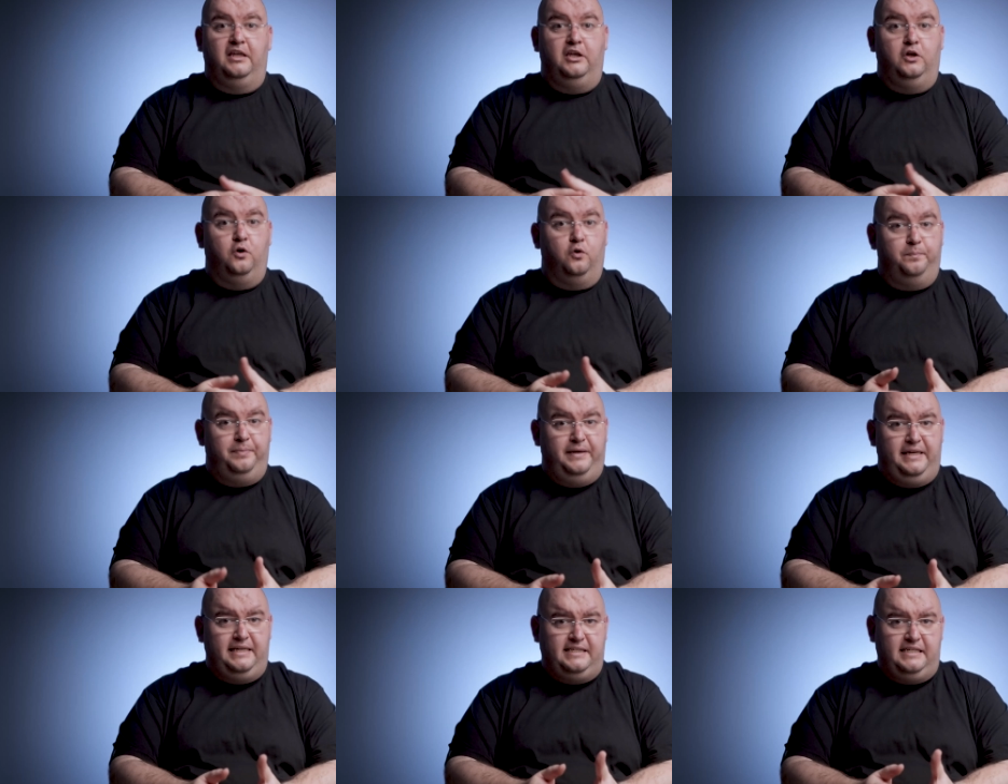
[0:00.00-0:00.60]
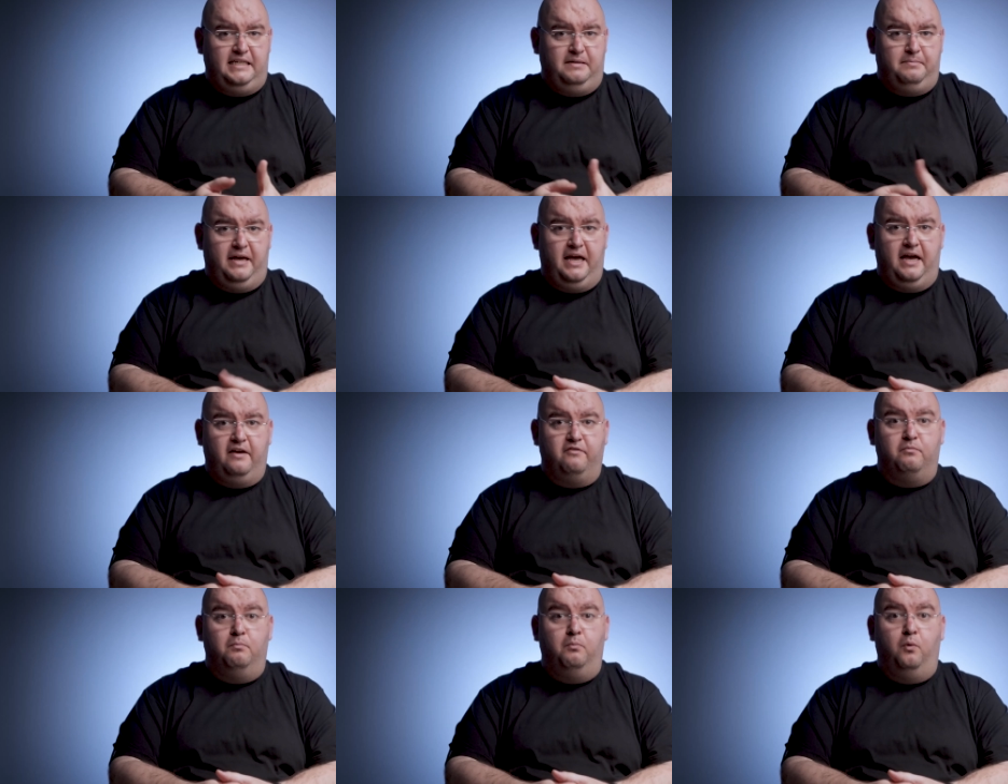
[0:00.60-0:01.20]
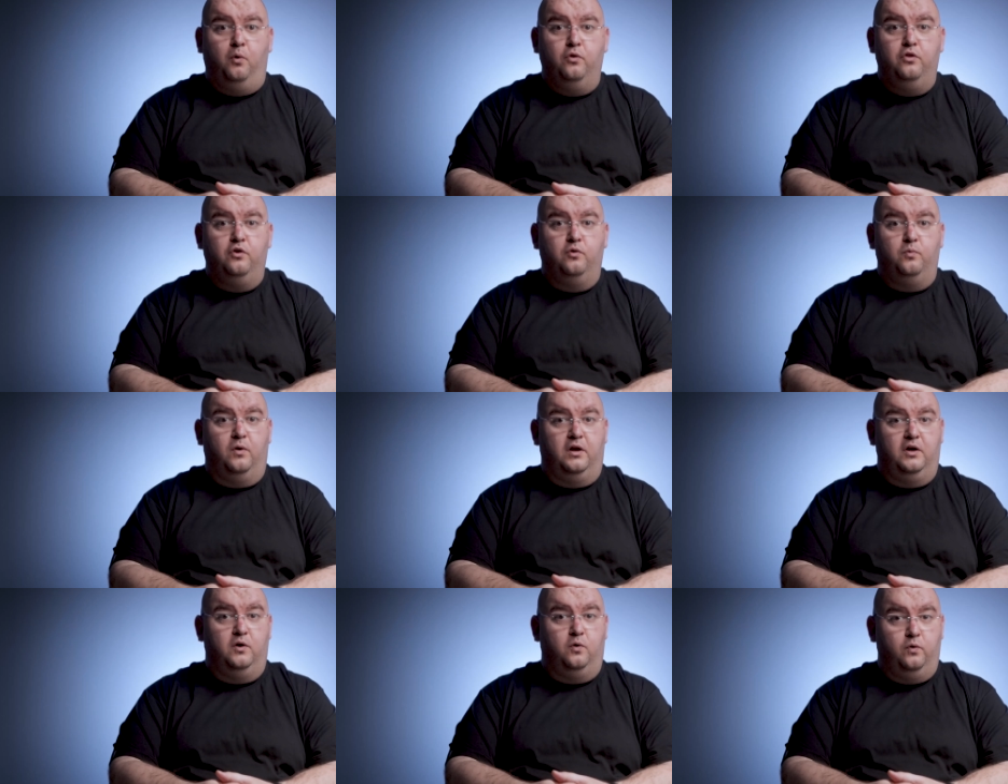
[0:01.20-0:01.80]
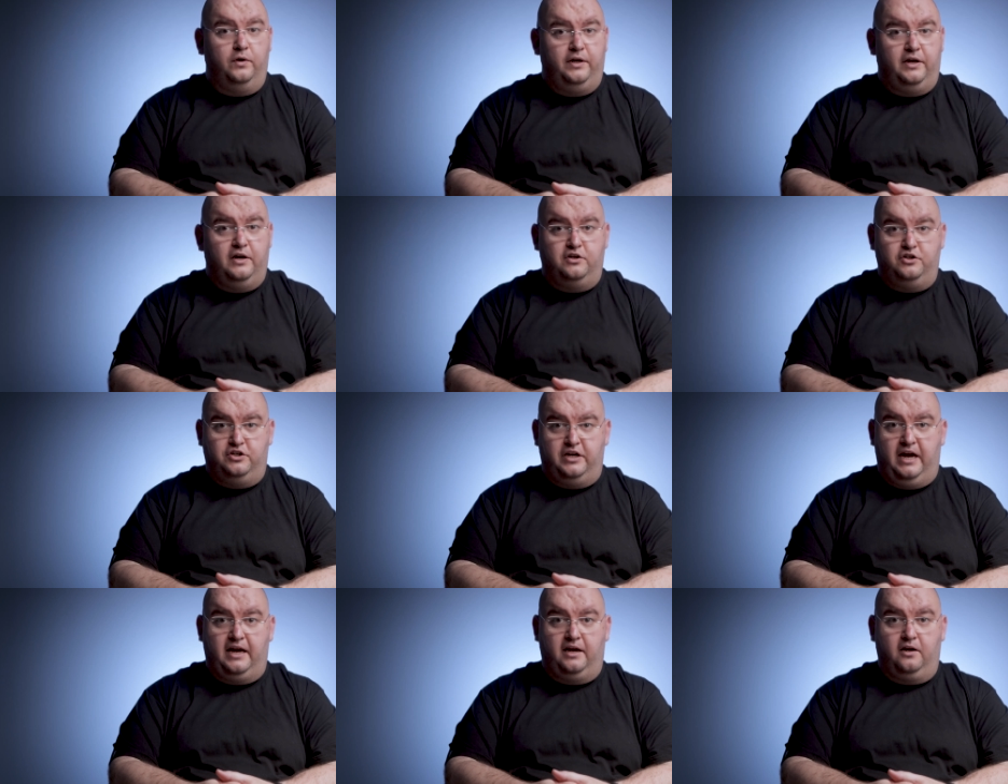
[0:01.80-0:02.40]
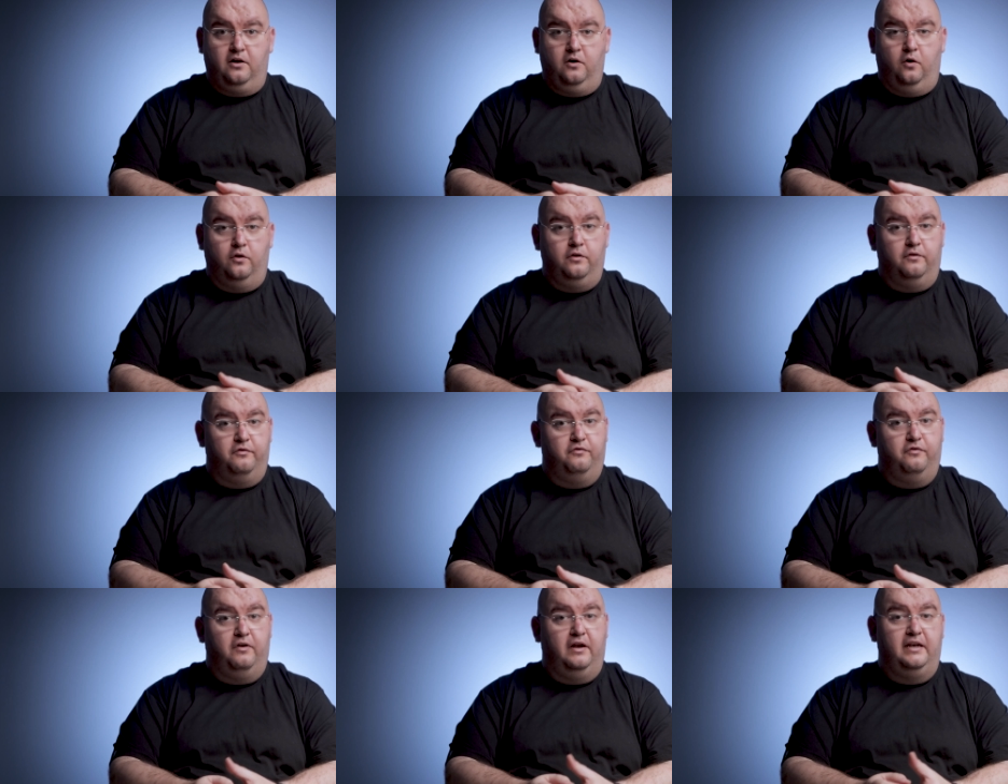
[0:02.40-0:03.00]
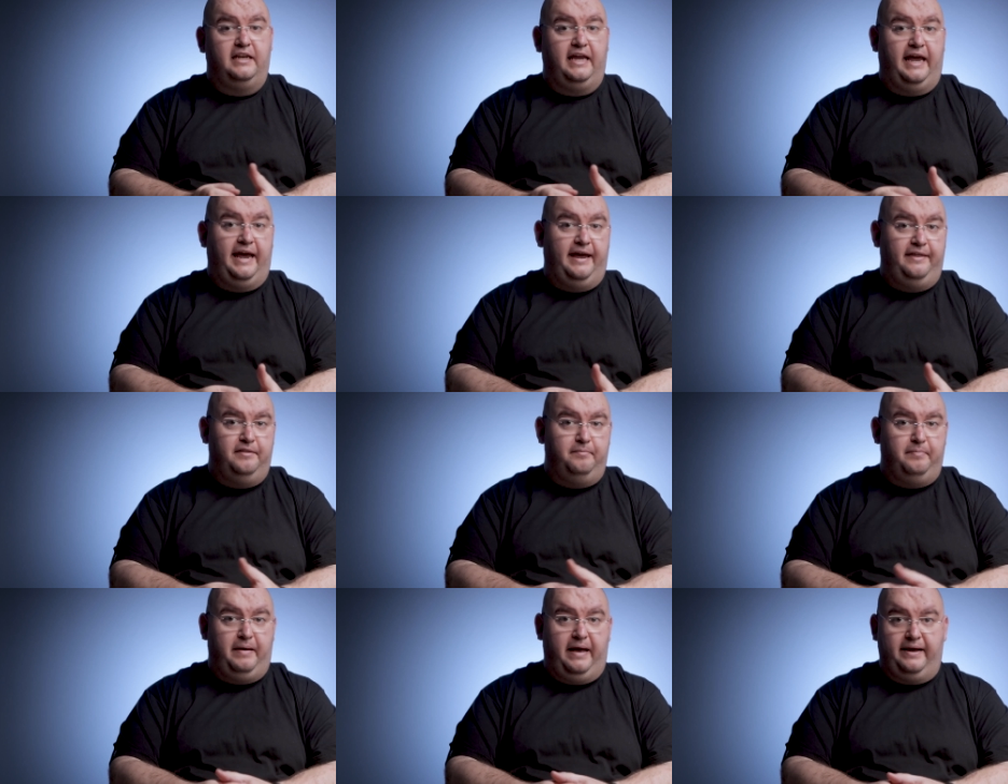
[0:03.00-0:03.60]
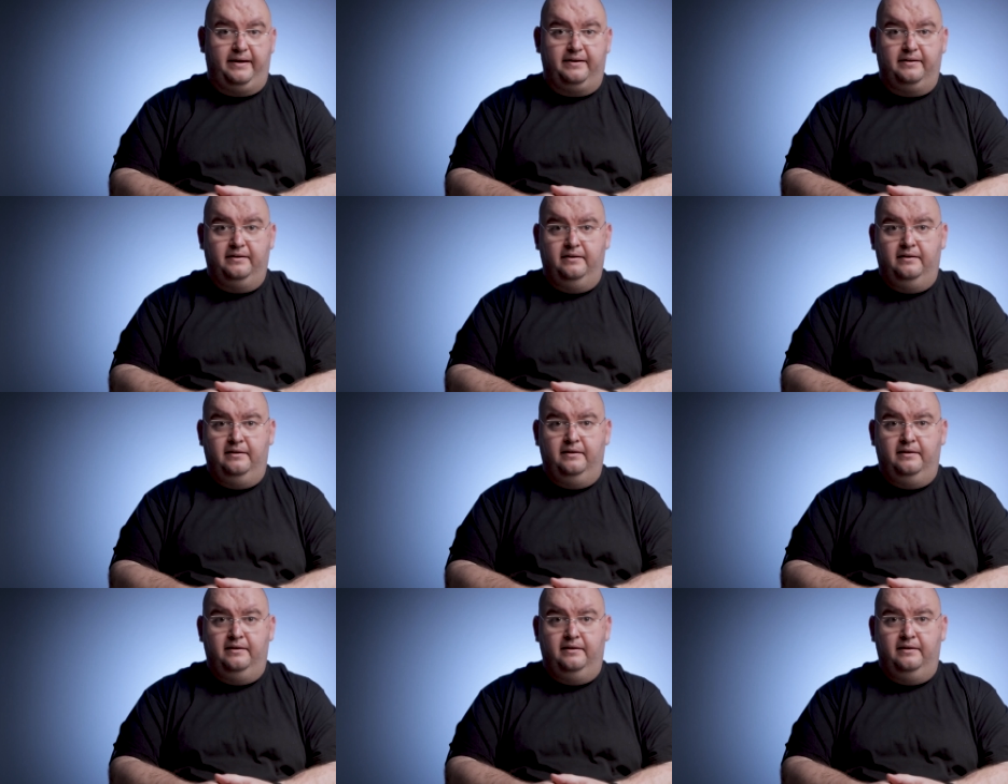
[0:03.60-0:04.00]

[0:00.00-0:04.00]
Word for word: Your PC may have more than one audio jack on the front and the back.